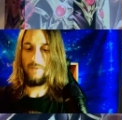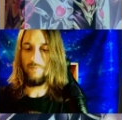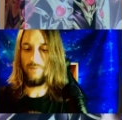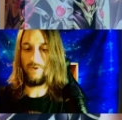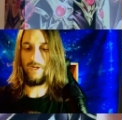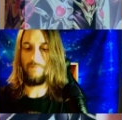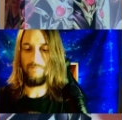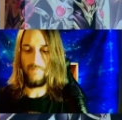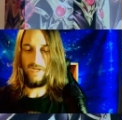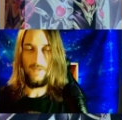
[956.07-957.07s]
But
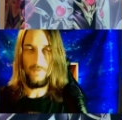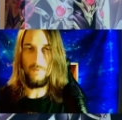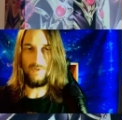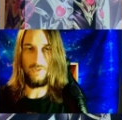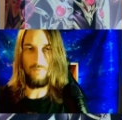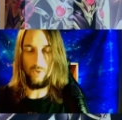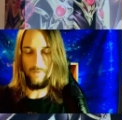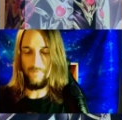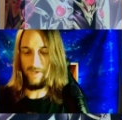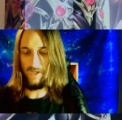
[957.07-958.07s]
the most
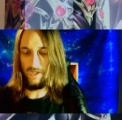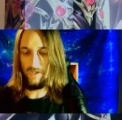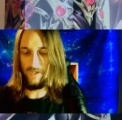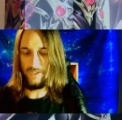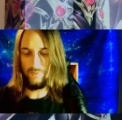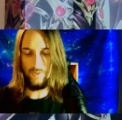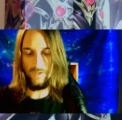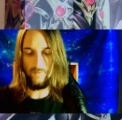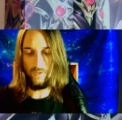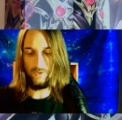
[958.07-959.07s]
important thing here is we
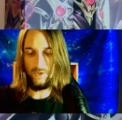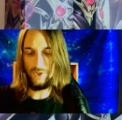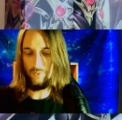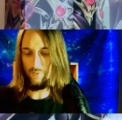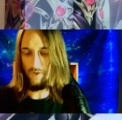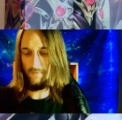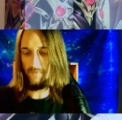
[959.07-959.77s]
have Quick Launch and Where Art